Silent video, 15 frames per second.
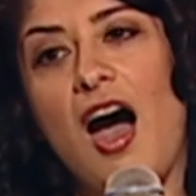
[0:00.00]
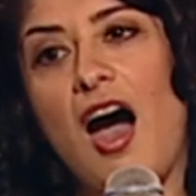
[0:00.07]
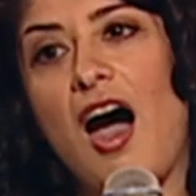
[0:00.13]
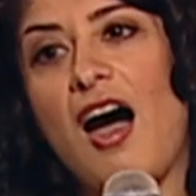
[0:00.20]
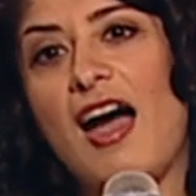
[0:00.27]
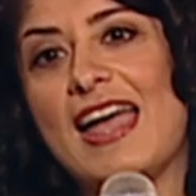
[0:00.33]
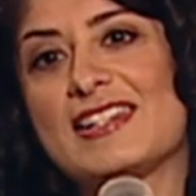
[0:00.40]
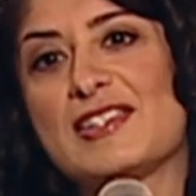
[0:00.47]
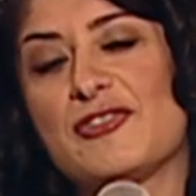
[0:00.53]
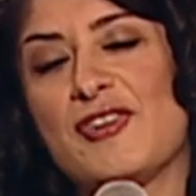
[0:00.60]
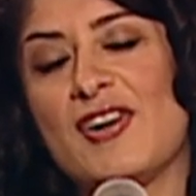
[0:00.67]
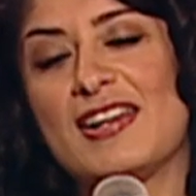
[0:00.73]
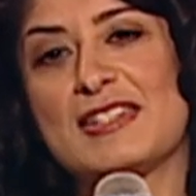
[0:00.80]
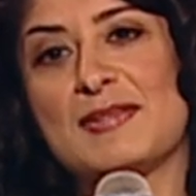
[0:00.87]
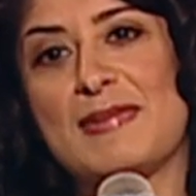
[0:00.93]
I had to
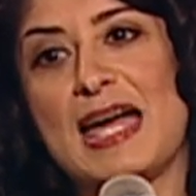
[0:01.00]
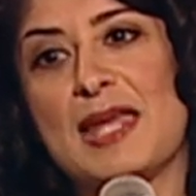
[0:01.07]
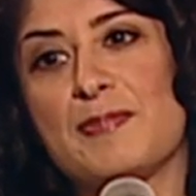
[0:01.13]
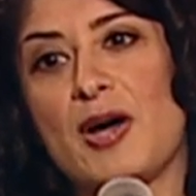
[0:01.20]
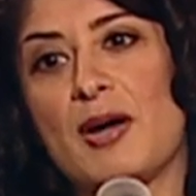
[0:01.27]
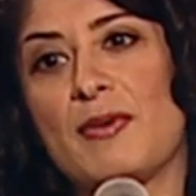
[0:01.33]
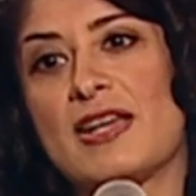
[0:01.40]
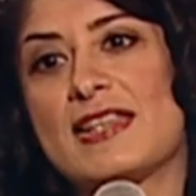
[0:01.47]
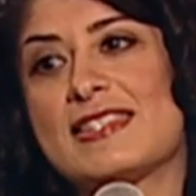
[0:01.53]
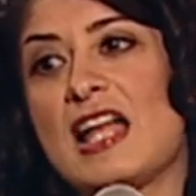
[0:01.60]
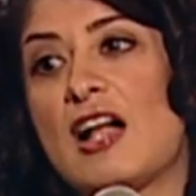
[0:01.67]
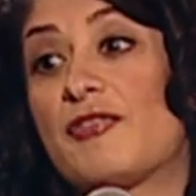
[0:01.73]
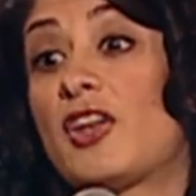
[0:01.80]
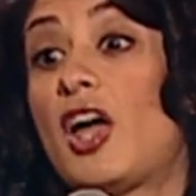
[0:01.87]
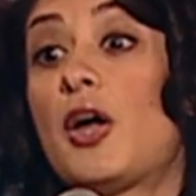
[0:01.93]
find a man by
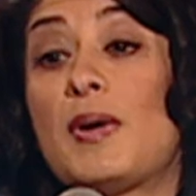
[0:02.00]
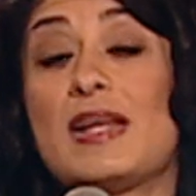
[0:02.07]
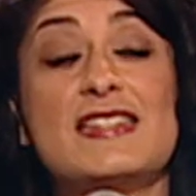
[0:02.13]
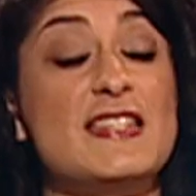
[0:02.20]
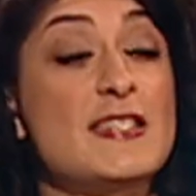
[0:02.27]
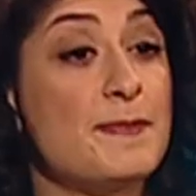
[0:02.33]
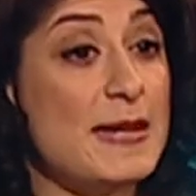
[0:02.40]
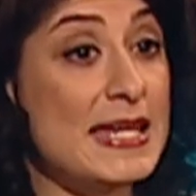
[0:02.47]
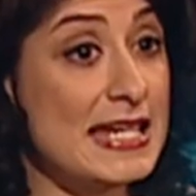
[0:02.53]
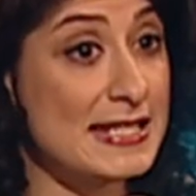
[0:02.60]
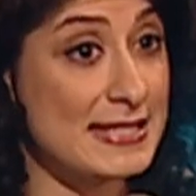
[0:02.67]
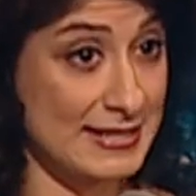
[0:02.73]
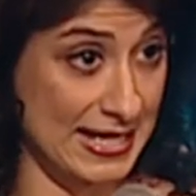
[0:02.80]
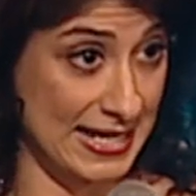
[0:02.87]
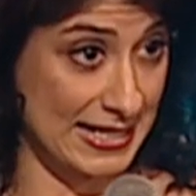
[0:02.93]
myself, and I went
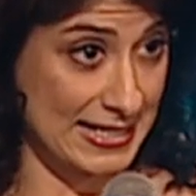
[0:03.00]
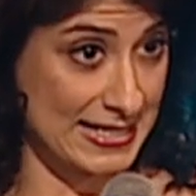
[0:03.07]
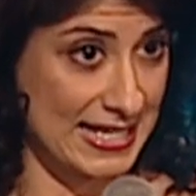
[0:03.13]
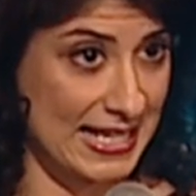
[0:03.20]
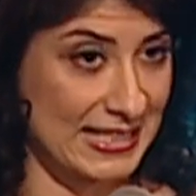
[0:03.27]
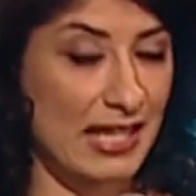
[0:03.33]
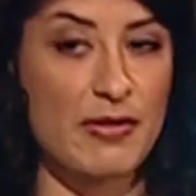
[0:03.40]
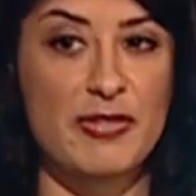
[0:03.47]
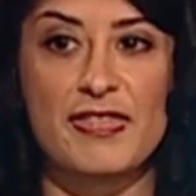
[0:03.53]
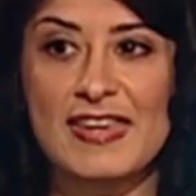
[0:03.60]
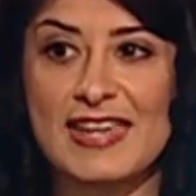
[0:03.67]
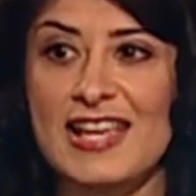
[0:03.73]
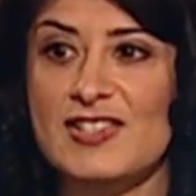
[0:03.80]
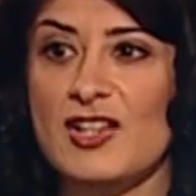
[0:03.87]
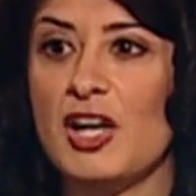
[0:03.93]
speed dating. Now, the
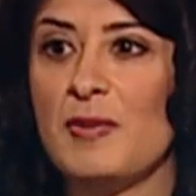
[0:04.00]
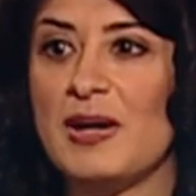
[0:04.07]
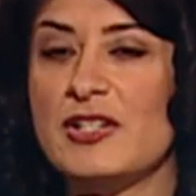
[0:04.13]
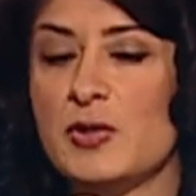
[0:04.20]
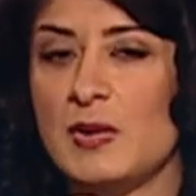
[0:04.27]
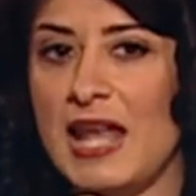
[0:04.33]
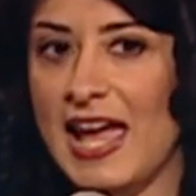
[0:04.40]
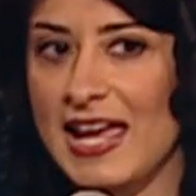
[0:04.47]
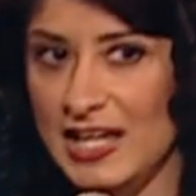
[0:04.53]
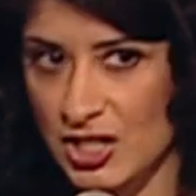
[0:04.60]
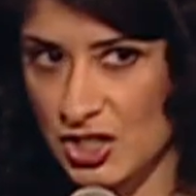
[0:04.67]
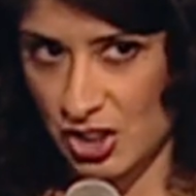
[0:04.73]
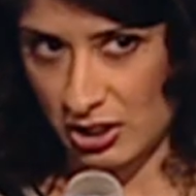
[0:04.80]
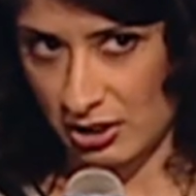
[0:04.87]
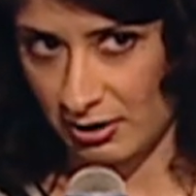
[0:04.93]
thing is, I went to an
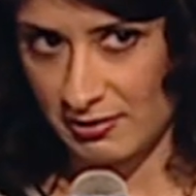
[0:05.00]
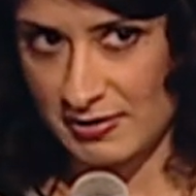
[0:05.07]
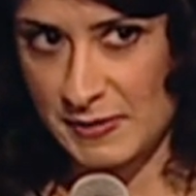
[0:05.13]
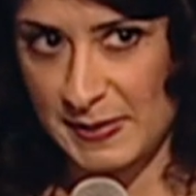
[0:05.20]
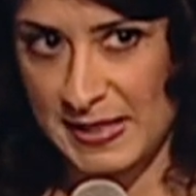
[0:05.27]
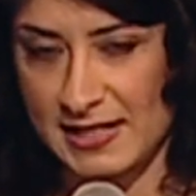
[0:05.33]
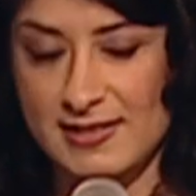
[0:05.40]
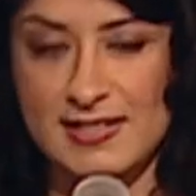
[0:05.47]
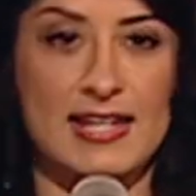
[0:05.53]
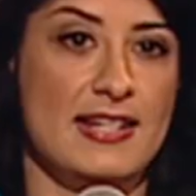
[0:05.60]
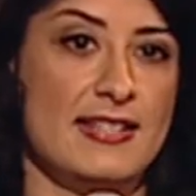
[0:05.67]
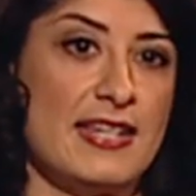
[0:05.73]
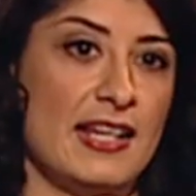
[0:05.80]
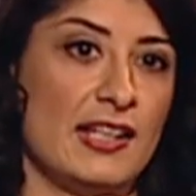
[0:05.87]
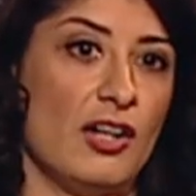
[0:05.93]
Asian speed
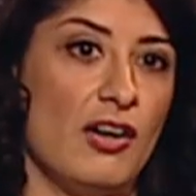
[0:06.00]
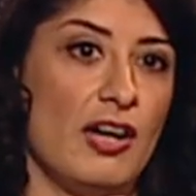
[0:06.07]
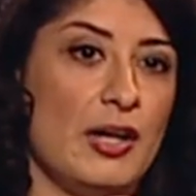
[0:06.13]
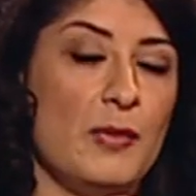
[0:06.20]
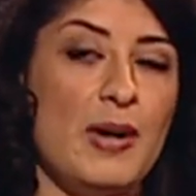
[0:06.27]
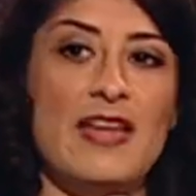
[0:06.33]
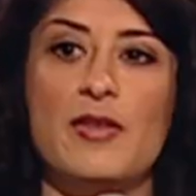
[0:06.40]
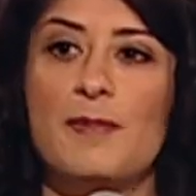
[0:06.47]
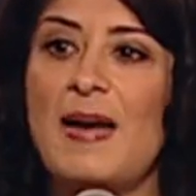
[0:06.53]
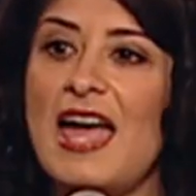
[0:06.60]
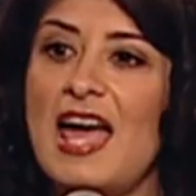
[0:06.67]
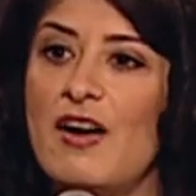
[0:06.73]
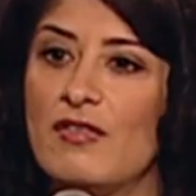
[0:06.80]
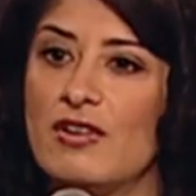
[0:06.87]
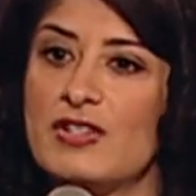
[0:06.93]
dating night where the
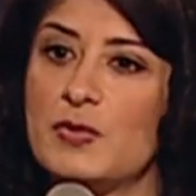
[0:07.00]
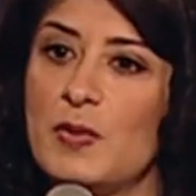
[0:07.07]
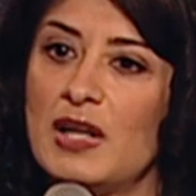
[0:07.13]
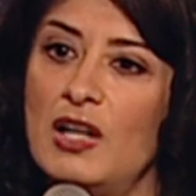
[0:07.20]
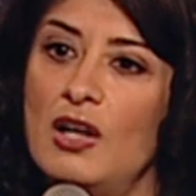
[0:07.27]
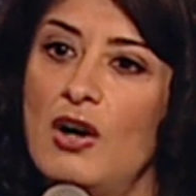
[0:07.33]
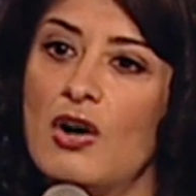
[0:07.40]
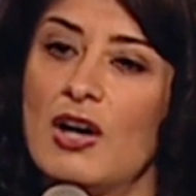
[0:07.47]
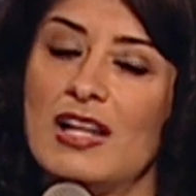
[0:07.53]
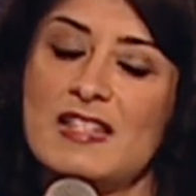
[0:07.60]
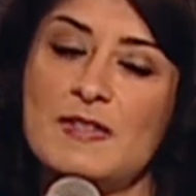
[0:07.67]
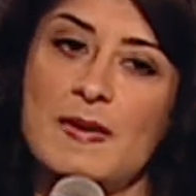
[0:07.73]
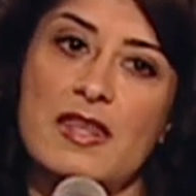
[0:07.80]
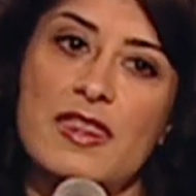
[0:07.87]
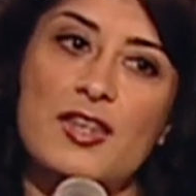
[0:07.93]
parents went along and
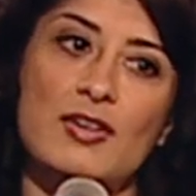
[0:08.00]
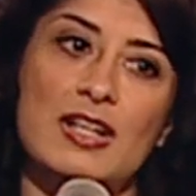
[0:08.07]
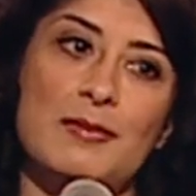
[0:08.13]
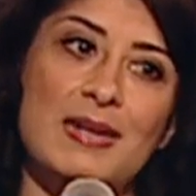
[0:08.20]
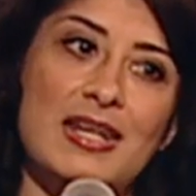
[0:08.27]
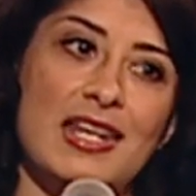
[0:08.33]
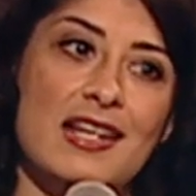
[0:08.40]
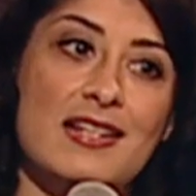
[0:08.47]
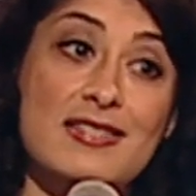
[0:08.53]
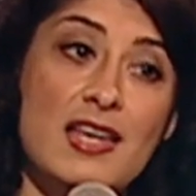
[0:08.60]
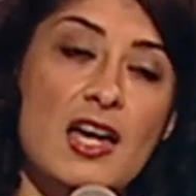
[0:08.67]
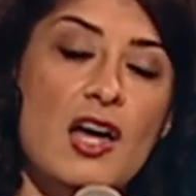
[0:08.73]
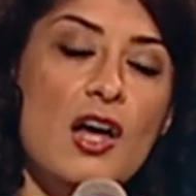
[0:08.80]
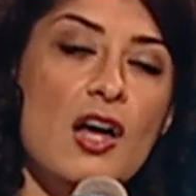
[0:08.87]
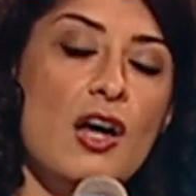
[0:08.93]
spent 3 minutes
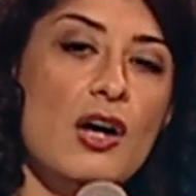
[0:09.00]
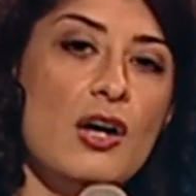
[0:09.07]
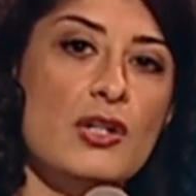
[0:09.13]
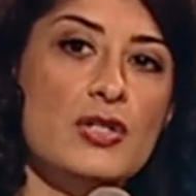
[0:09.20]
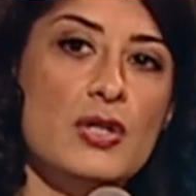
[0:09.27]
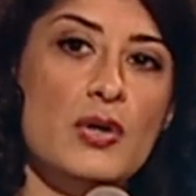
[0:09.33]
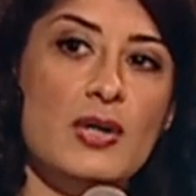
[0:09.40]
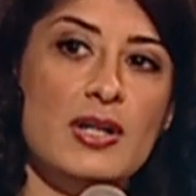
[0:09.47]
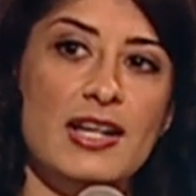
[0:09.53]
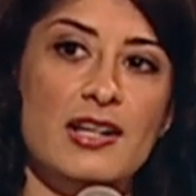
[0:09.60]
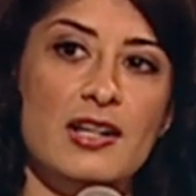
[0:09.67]
talking